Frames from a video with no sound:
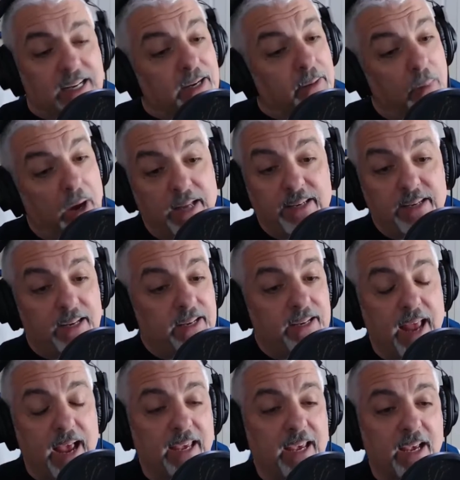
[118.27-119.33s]
But
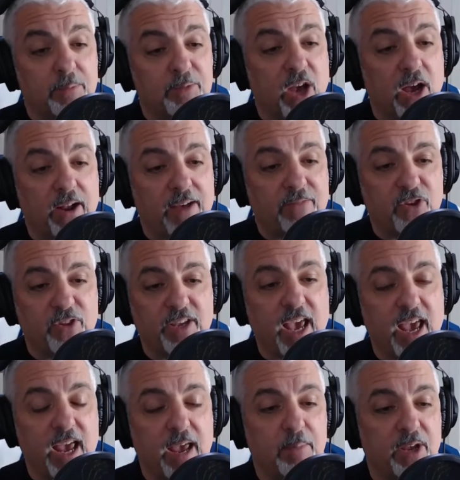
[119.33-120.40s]
Nagy comes out after the
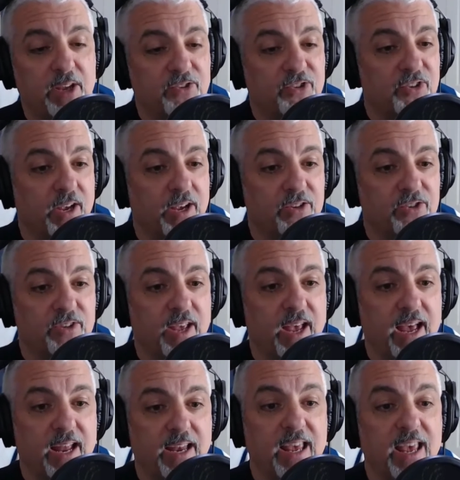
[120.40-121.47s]
game and says
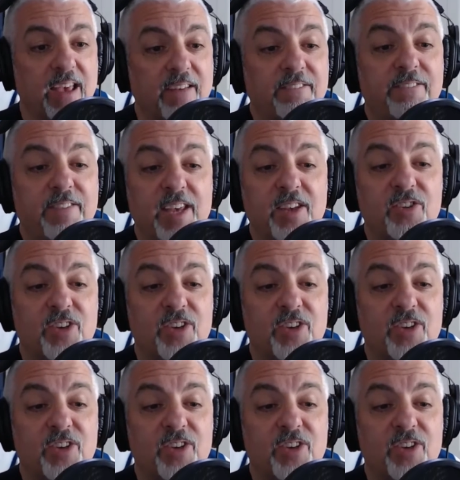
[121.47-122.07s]
that if he's